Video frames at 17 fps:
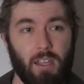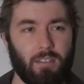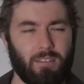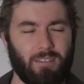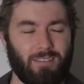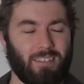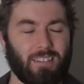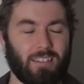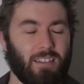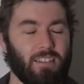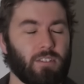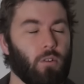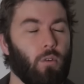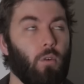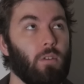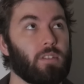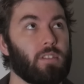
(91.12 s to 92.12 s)
This
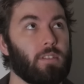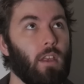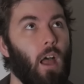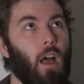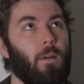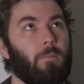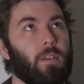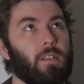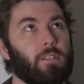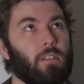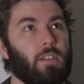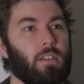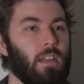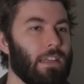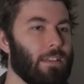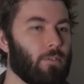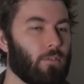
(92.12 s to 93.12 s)
course is obviously
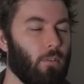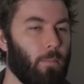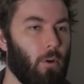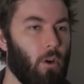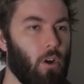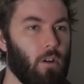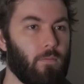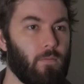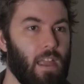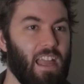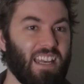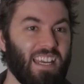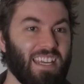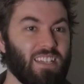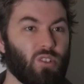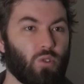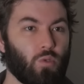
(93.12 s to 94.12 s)
an integral part of
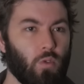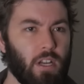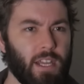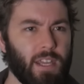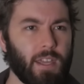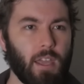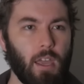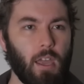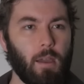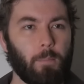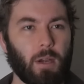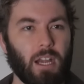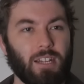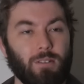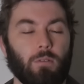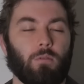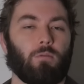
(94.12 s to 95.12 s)
any degree,
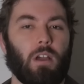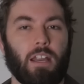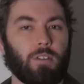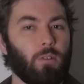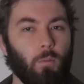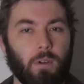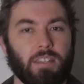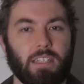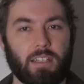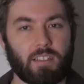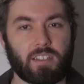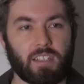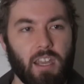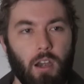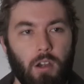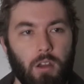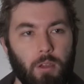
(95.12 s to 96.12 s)
but I don't want that to
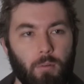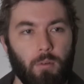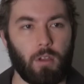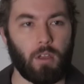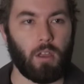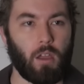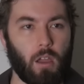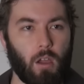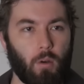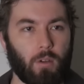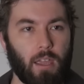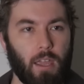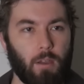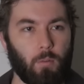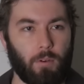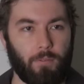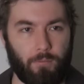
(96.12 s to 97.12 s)
scare you,
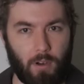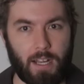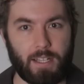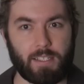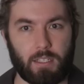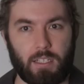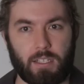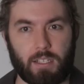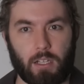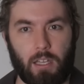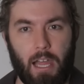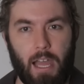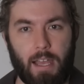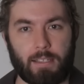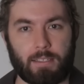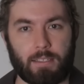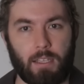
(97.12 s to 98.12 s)
okay? We're friends in this
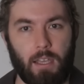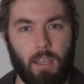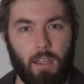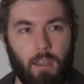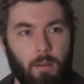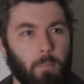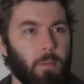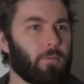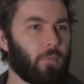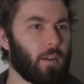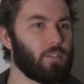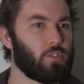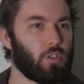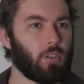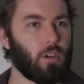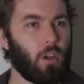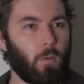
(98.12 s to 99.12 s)
class, but
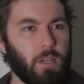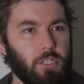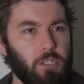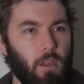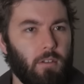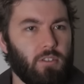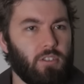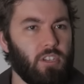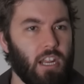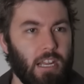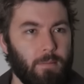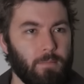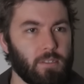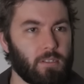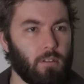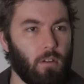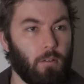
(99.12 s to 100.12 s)
friends should know each other's
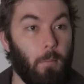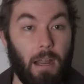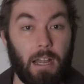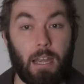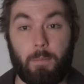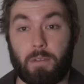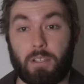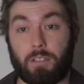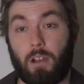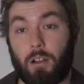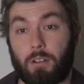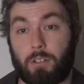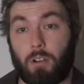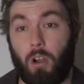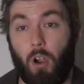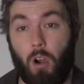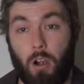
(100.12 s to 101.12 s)
names. So my name is
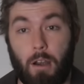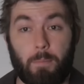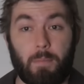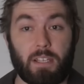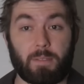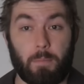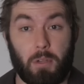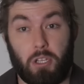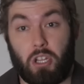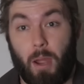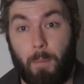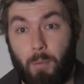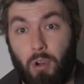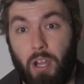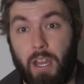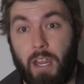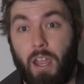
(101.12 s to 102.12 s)
Dr. Artemis
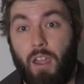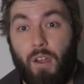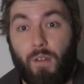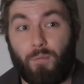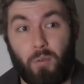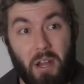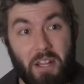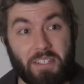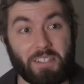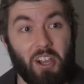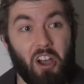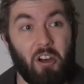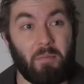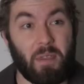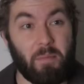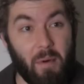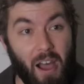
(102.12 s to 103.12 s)
Montgomery. Friends
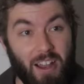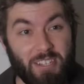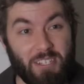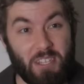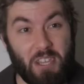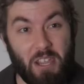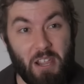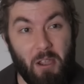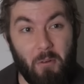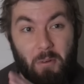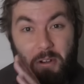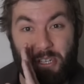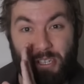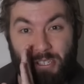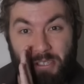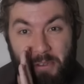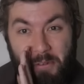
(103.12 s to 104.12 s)
call me Monty,
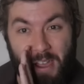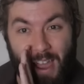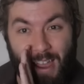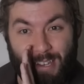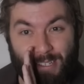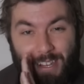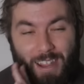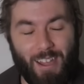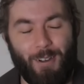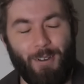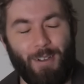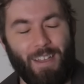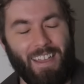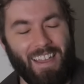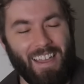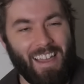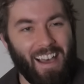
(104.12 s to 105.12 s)
which is you guys now.
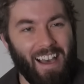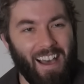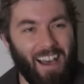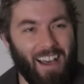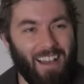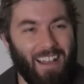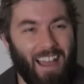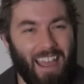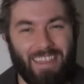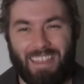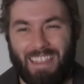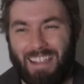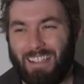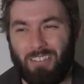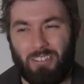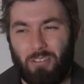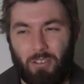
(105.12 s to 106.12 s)
I
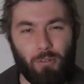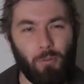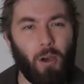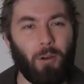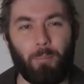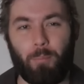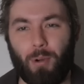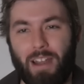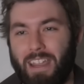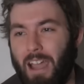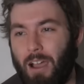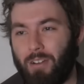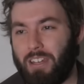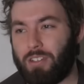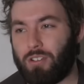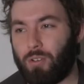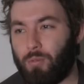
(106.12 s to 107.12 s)
think you all break
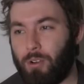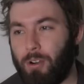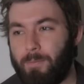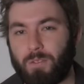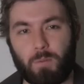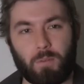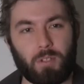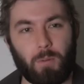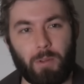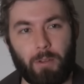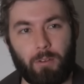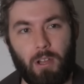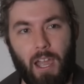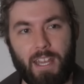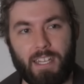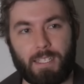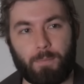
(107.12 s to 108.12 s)
out into groups. We'll do a
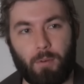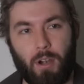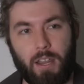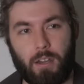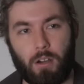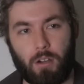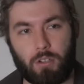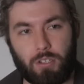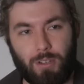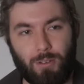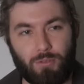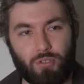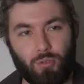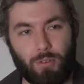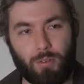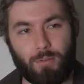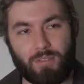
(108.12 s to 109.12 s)
little icebreaker, two
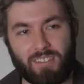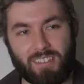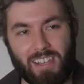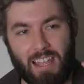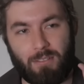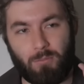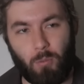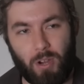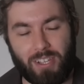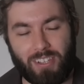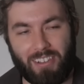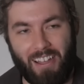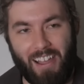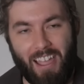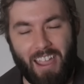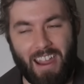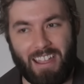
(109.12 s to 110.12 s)
truths and one
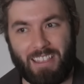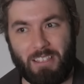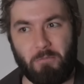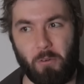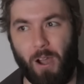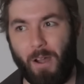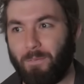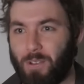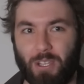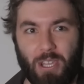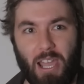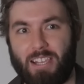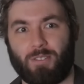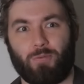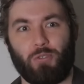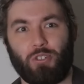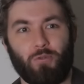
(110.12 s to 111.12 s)
lie, and then we'll have to
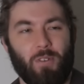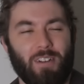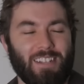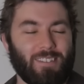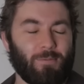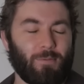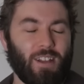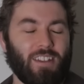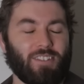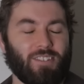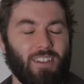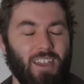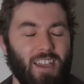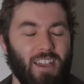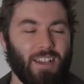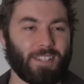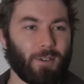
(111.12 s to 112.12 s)
guess which one is which.
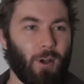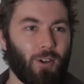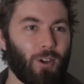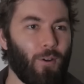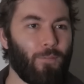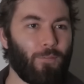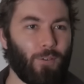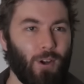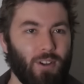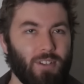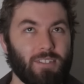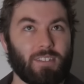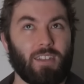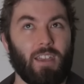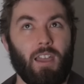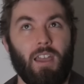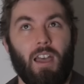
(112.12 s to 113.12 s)
So I'll go
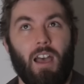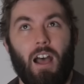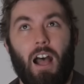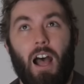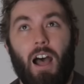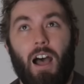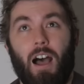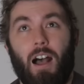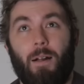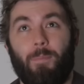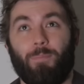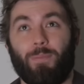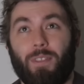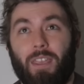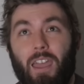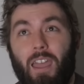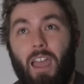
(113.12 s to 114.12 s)
first.
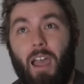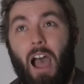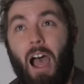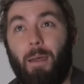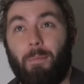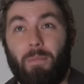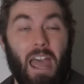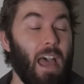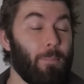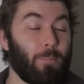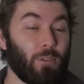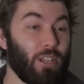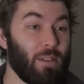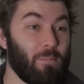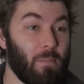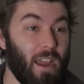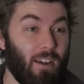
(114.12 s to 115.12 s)
I'm
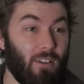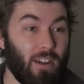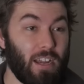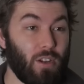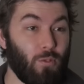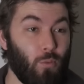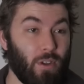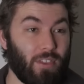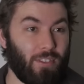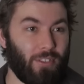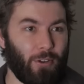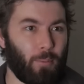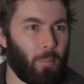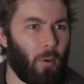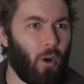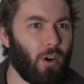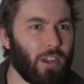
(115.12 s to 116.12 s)
happily married with a
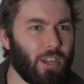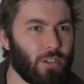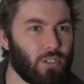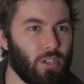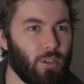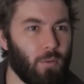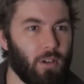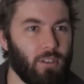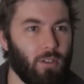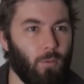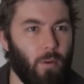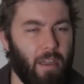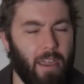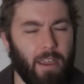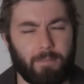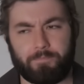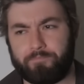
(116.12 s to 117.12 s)
little party of two on the
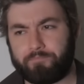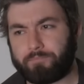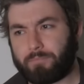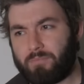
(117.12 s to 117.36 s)
way.